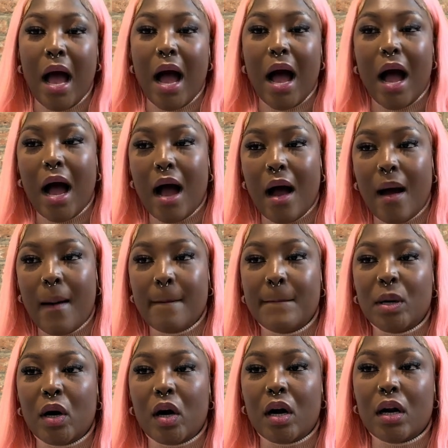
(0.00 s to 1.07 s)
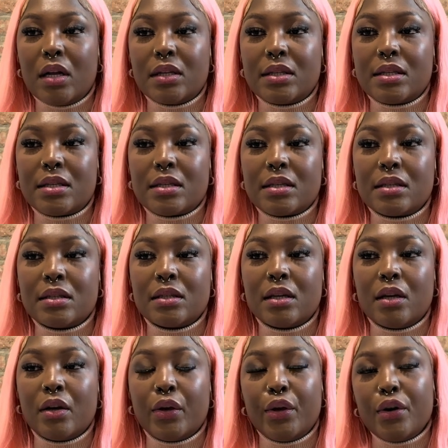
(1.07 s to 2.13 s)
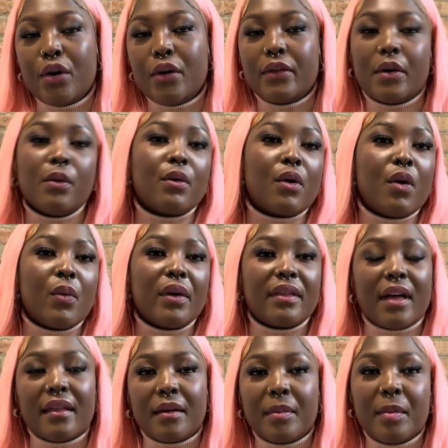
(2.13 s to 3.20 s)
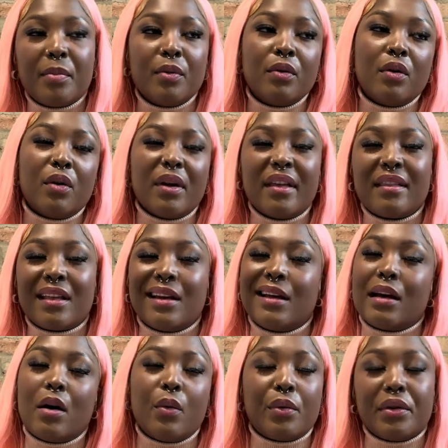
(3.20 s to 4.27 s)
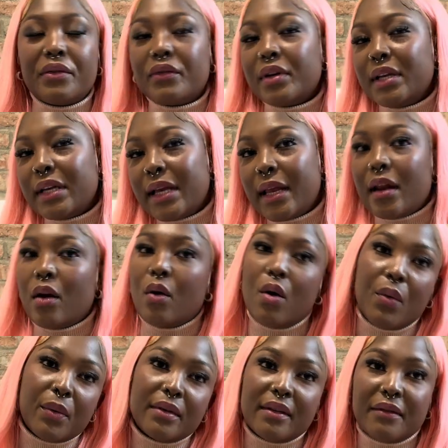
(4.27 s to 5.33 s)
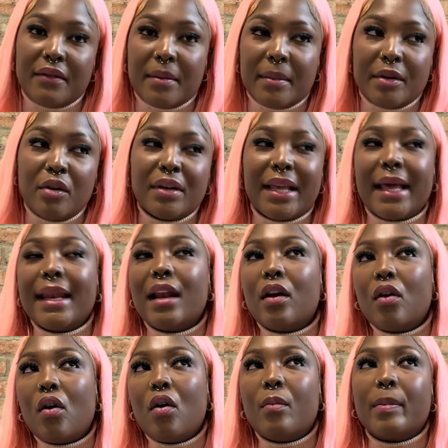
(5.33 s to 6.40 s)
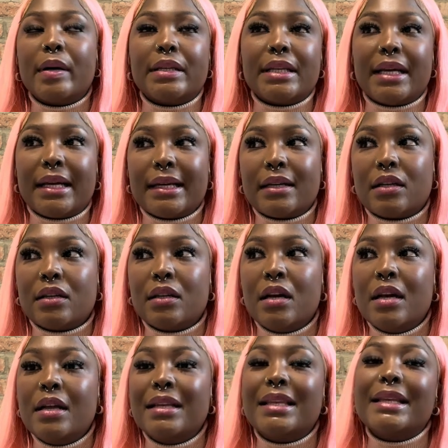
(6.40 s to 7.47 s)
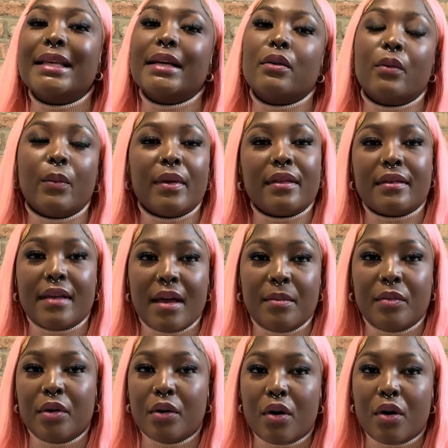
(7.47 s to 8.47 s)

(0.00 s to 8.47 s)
but they will go with other people, or either like I wouldn't really get along with the family, not get along, but like click with them,